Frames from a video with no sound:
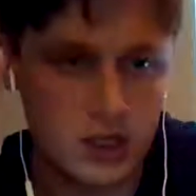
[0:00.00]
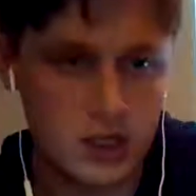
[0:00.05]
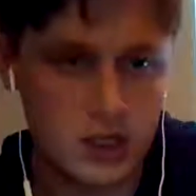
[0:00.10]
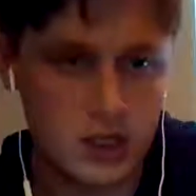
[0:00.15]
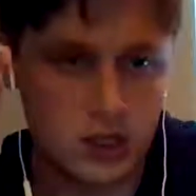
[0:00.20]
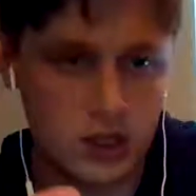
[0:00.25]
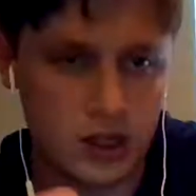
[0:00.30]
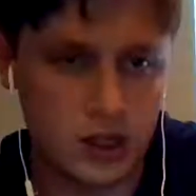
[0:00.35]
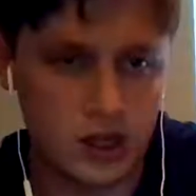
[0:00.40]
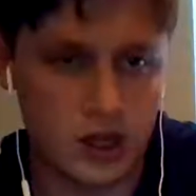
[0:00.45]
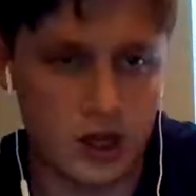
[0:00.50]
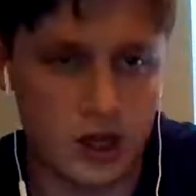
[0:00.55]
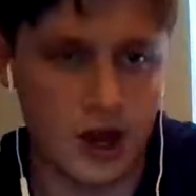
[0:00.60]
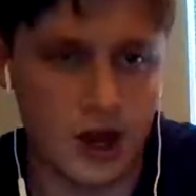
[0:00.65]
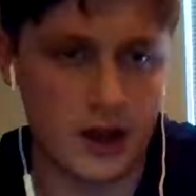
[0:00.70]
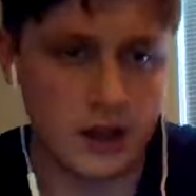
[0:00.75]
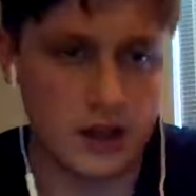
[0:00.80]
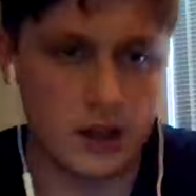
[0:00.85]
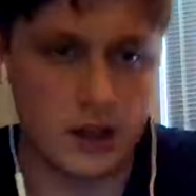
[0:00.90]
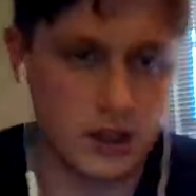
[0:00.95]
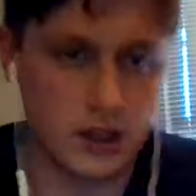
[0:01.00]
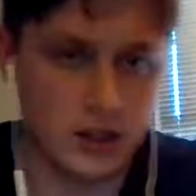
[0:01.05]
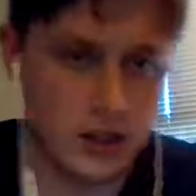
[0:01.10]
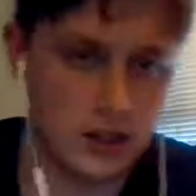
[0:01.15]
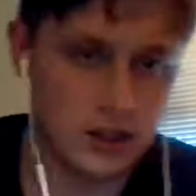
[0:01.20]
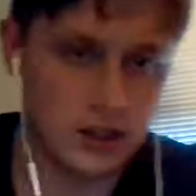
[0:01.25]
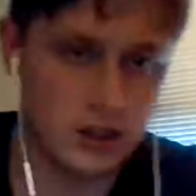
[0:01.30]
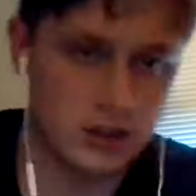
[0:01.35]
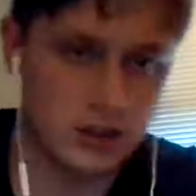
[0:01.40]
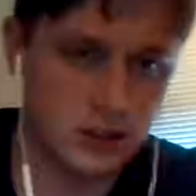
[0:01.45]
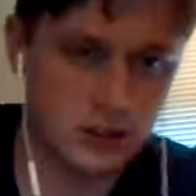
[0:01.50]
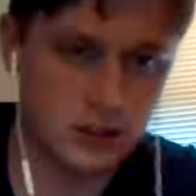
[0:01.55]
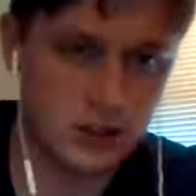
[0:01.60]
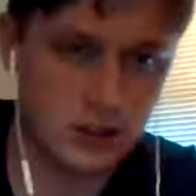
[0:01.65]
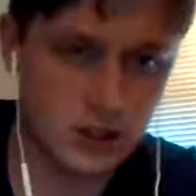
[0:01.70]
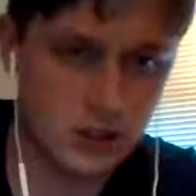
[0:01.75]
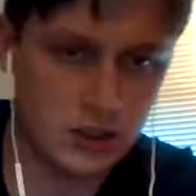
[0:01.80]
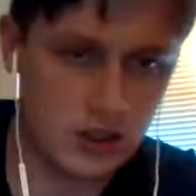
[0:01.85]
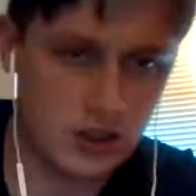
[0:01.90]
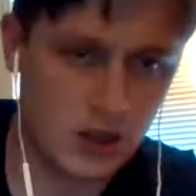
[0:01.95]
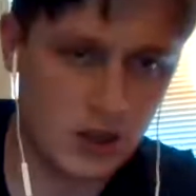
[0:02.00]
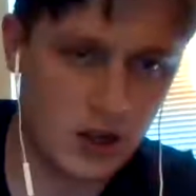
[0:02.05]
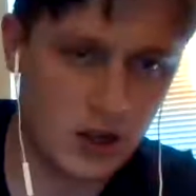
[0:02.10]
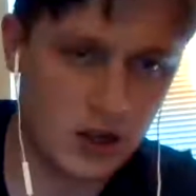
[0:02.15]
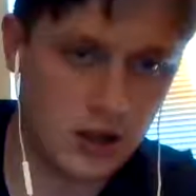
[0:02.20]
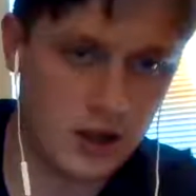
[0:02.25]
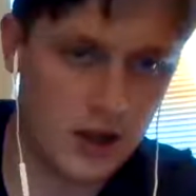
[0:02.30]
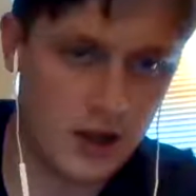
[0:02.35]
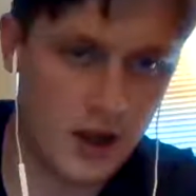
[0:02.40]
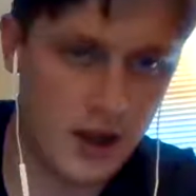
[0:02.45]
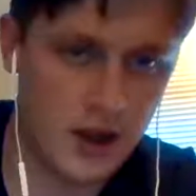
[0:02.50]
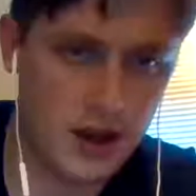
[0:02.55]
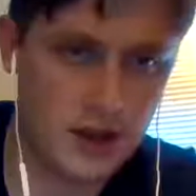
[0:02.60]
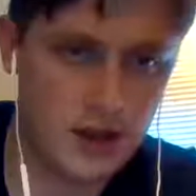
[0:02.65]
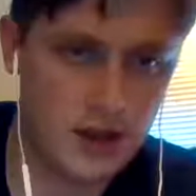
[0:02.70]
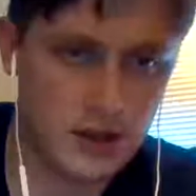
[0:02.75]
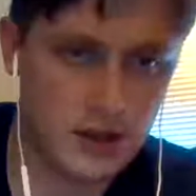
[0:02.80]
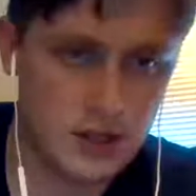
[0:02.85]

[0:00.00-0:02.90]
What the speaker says: So then I click on that.